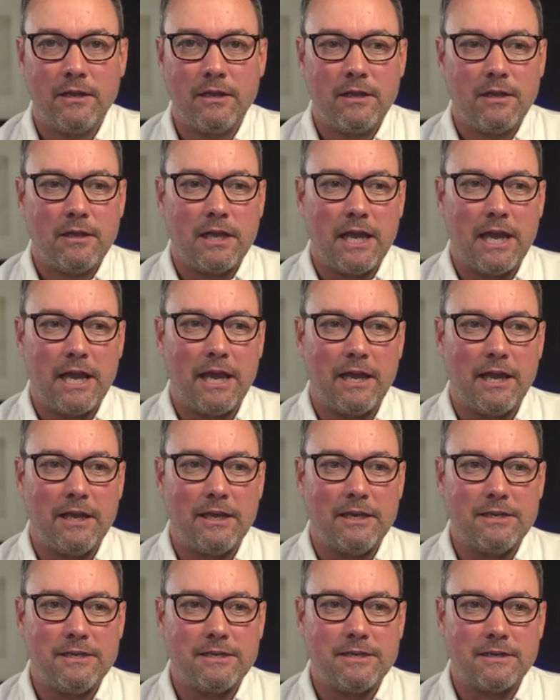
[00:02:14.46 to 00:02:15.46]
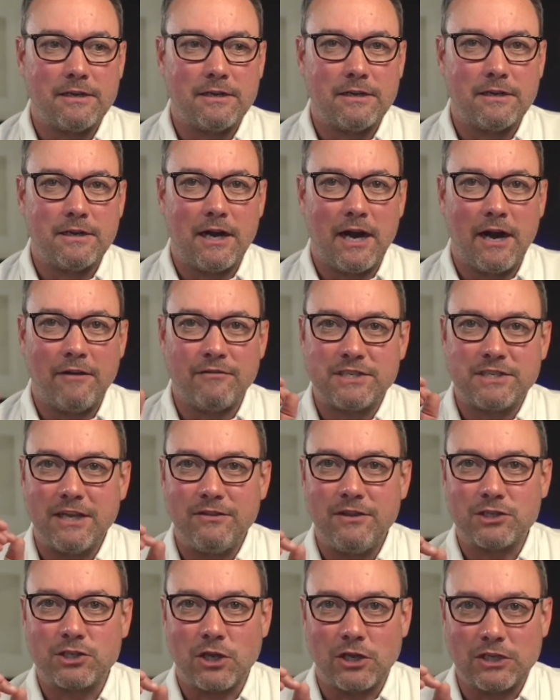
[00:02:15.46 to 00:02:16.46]
And I've said
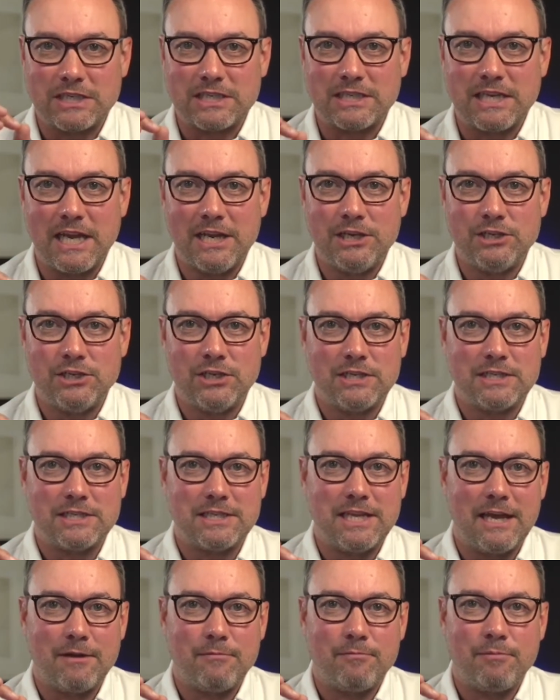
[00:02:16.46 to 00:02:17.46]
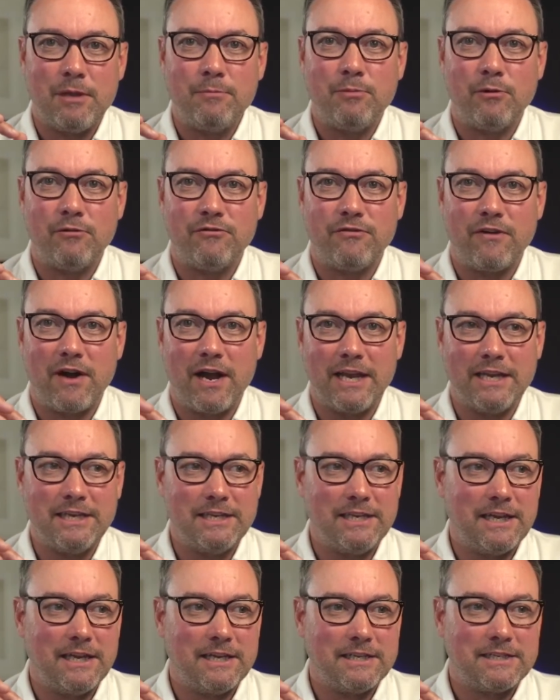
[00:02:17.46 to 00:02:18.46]
this on stages that people find
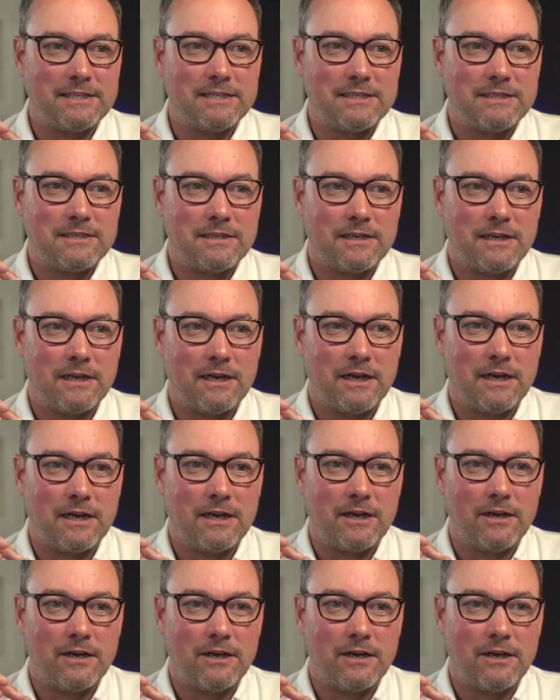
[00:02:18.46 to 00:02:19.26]
it, uh,